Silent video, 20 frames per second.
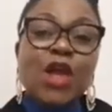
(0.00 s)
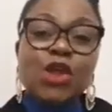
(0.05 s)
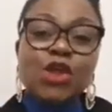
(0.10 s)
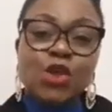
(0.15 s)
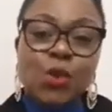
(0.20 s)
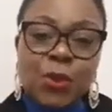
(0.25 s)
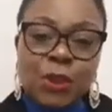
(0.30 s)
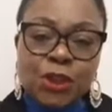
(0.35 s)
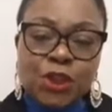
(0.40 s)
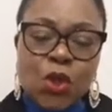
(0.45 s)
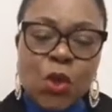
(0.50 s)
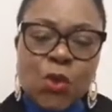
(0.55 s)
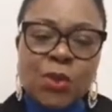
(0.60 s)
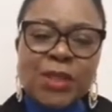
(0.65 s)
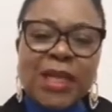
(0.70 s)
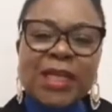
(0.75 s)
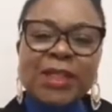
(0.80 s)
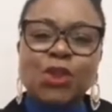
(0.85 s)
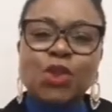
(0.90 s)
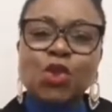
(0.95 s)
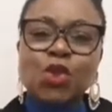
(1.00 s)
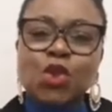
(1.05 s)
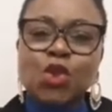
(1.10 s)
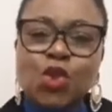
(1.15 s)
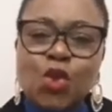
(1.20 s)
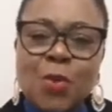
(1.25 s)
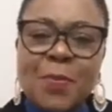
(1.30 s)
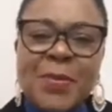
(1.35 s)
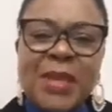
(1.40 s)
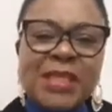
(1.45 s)
you will know that
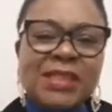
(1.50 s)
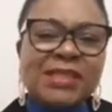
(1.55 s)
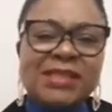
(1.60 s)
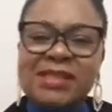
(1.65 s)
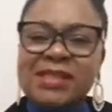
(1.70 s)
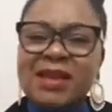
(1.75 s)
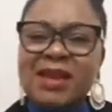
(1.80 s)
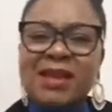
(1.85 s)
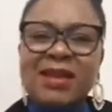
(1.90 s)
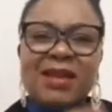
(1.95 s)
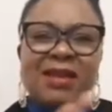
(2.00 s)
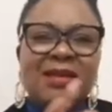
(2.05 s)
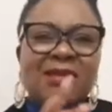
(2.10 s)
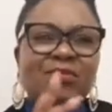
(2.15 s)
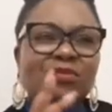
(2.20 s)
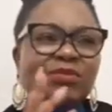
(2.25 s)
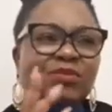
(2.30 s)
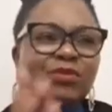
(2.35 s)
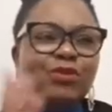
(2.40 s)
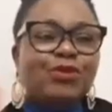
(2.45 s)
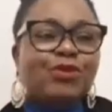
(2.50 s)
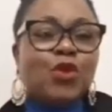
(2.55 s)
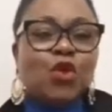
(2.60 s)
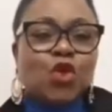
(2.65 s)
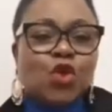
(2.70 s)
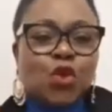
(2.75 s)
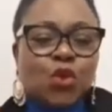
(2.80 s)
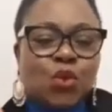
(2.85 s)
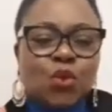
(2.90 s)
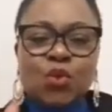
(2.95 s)
Juju means
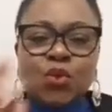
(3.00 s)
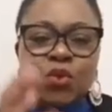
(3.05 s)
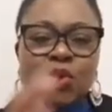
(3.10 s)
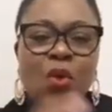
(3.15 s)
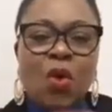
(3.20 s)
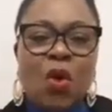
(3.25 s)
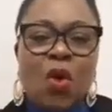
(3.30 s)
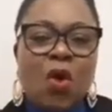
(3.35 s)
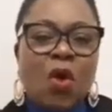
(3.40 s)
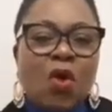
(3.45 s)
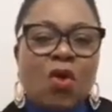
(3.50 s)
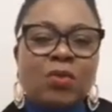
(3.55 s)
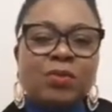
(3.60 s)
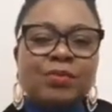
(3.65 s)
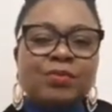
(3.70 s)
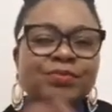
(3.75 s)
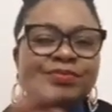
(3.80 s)
voodoo or,